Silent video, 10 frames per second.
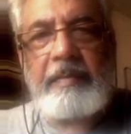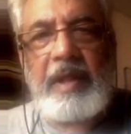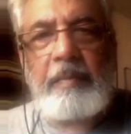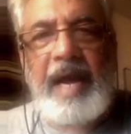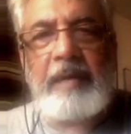
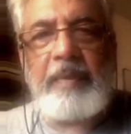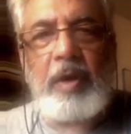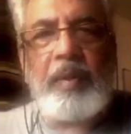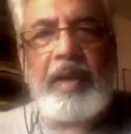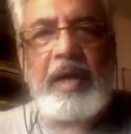the mat
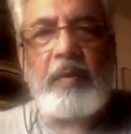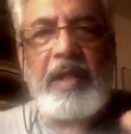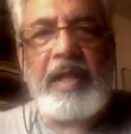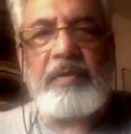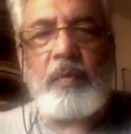below it,
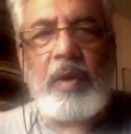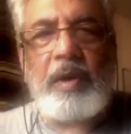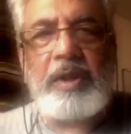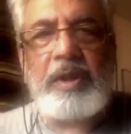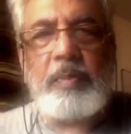whether it's the
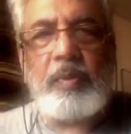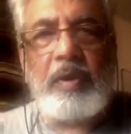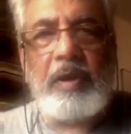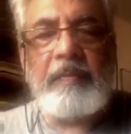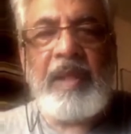wooden
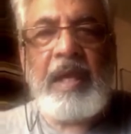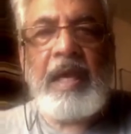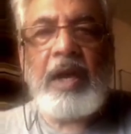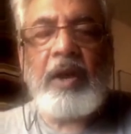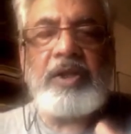spoon.
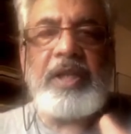So she's